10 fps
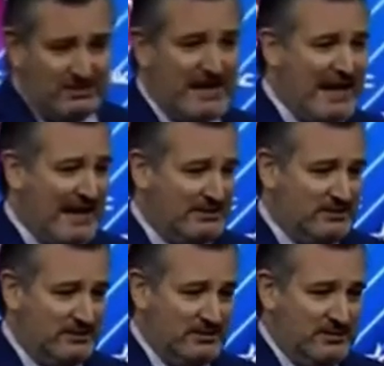that
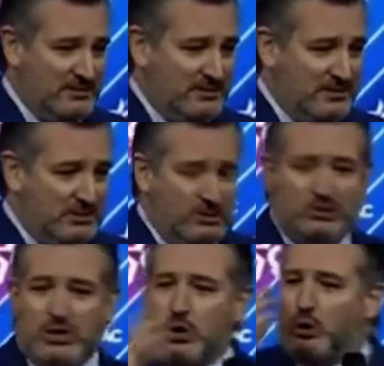to
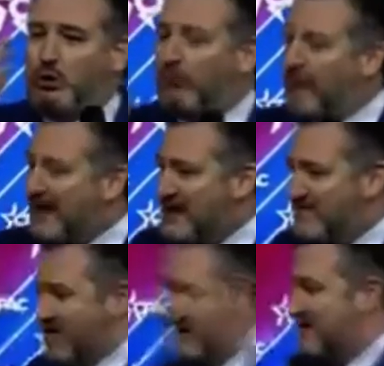the craven,